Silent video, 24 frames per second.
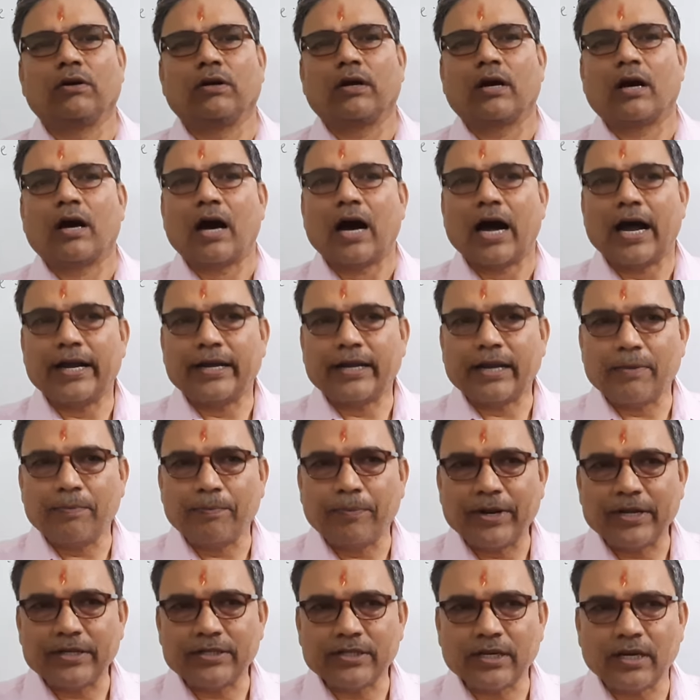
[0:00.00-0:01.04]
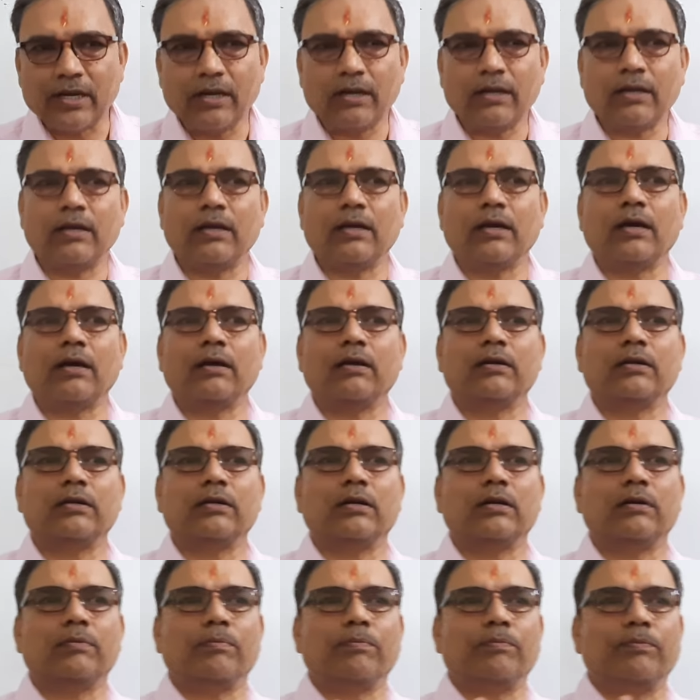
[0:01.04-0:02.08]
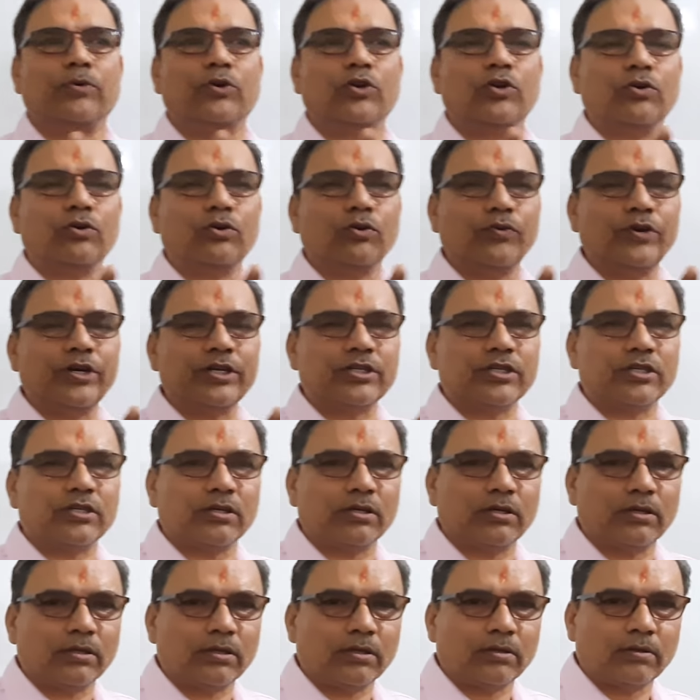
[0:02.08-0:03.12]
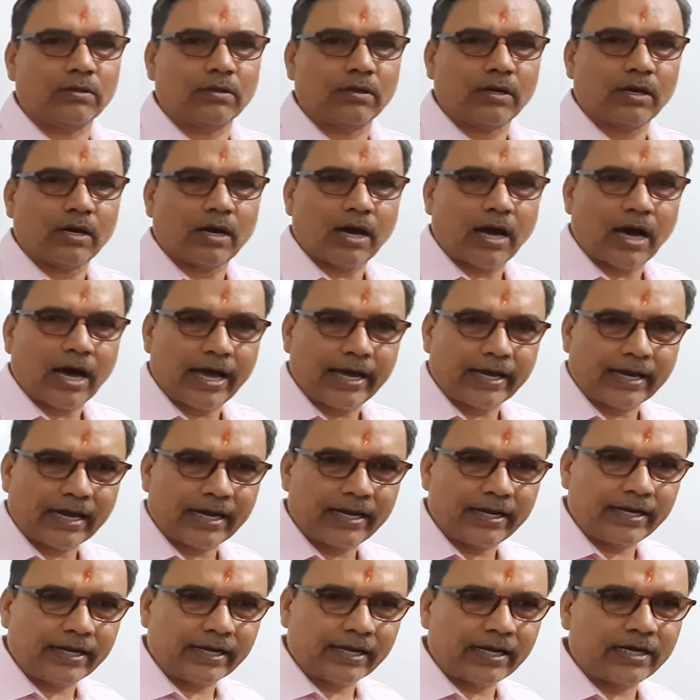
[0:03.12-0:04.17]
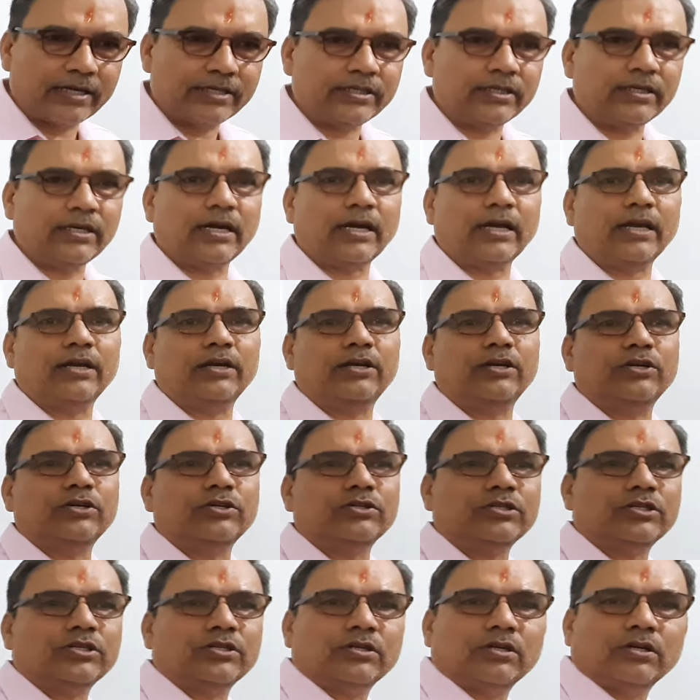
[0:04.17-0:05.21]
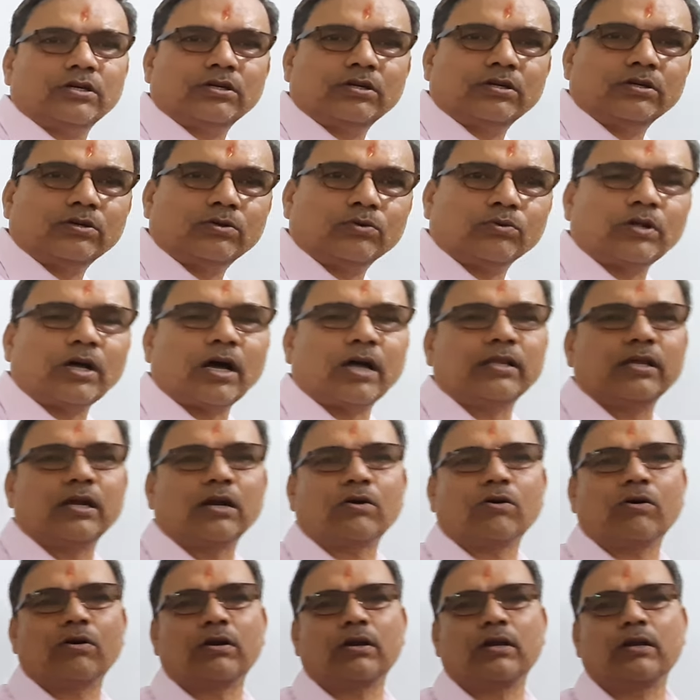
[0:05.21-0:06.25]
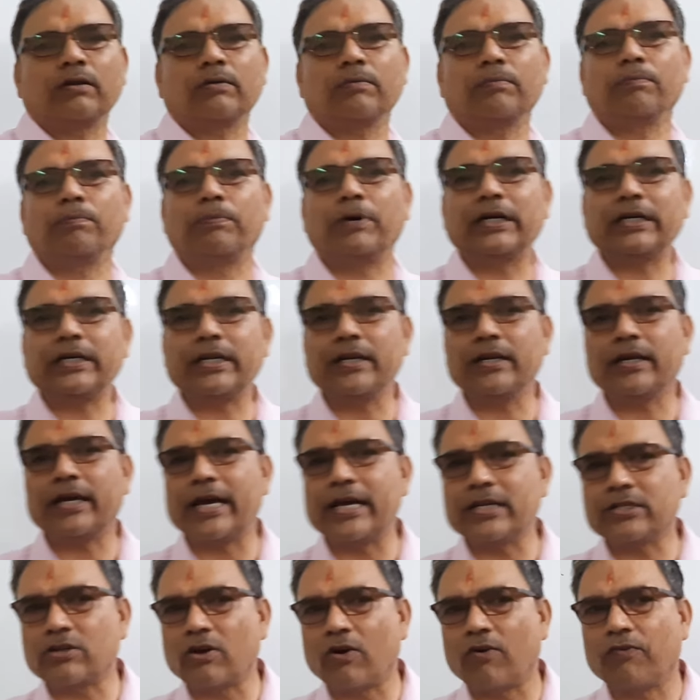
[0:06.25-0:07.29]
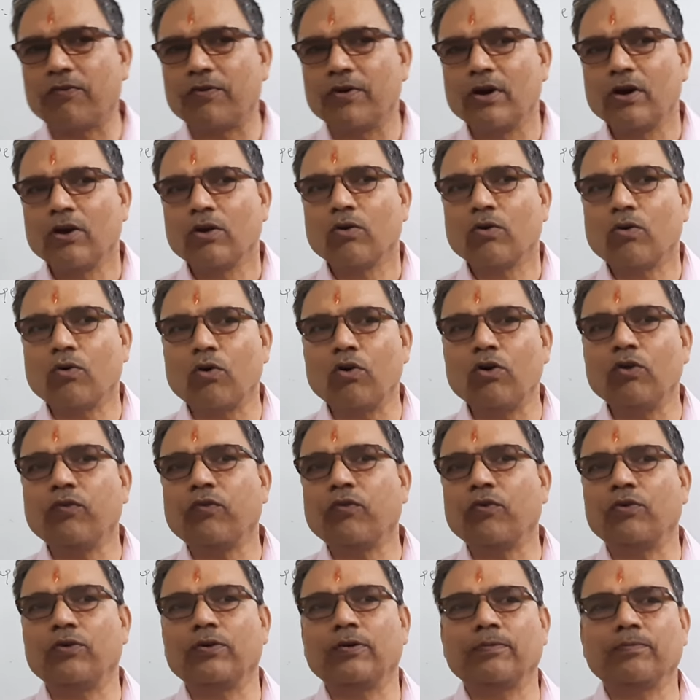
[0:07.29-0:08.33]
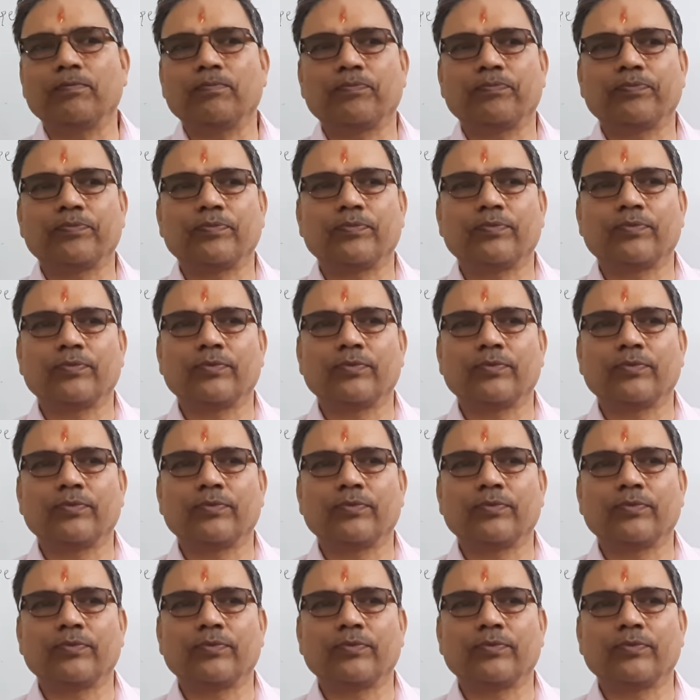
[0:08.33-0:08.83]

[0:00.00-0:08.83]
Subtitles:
High temperature due to which high kinetic energy and reach to the other corner. But in case of cold food,